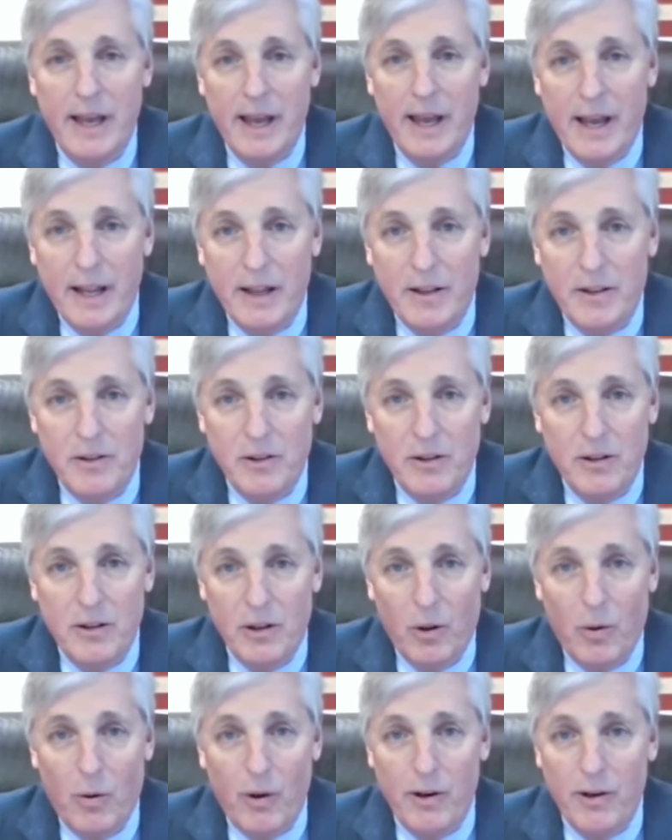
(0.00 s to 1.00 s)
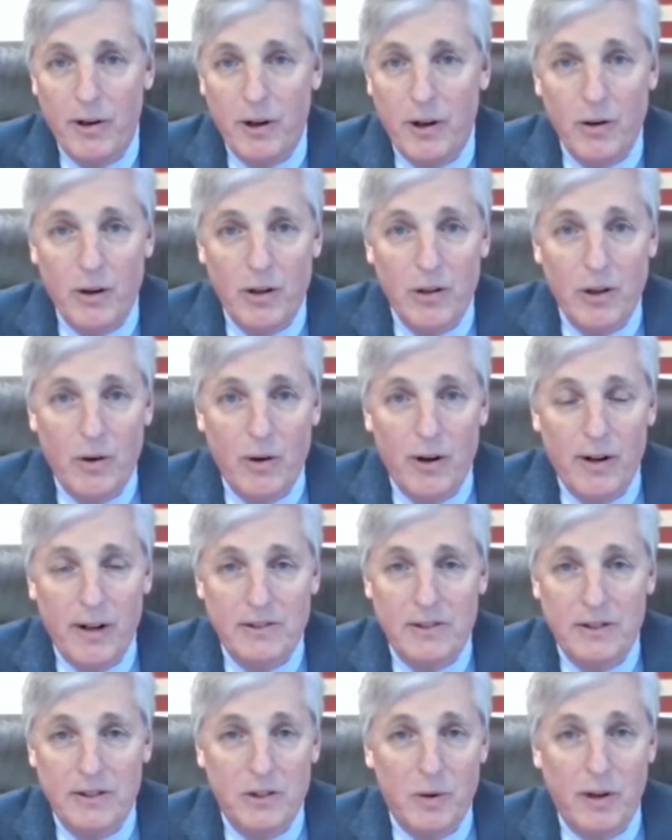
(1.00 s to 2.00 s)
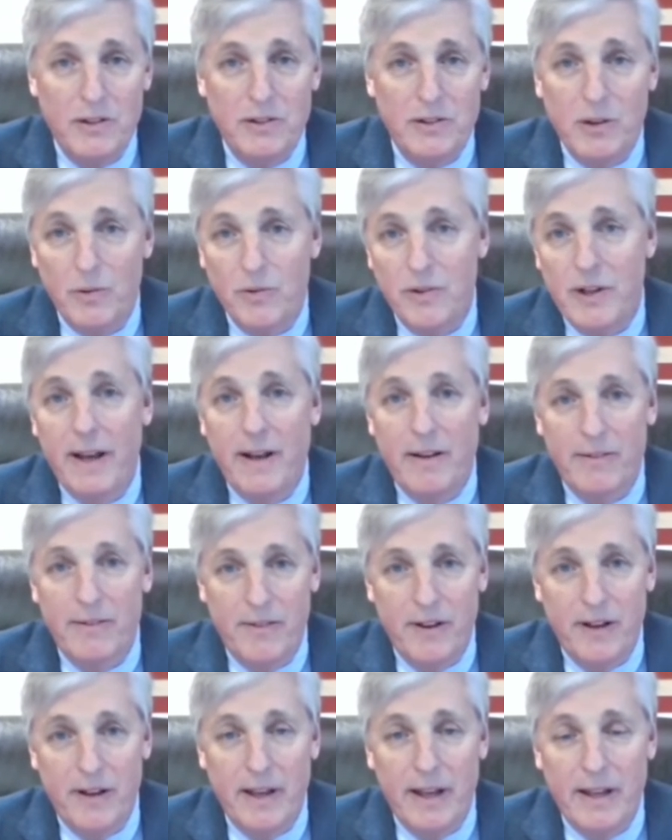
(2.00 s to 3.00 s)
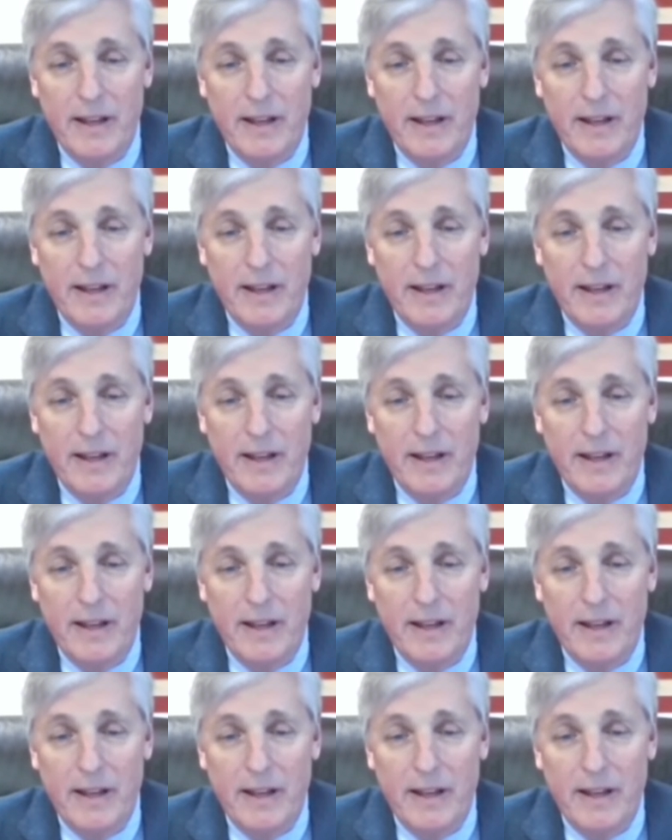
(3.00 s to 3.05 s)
And the lawyer, no good lawyer in that situation is going to take a fee.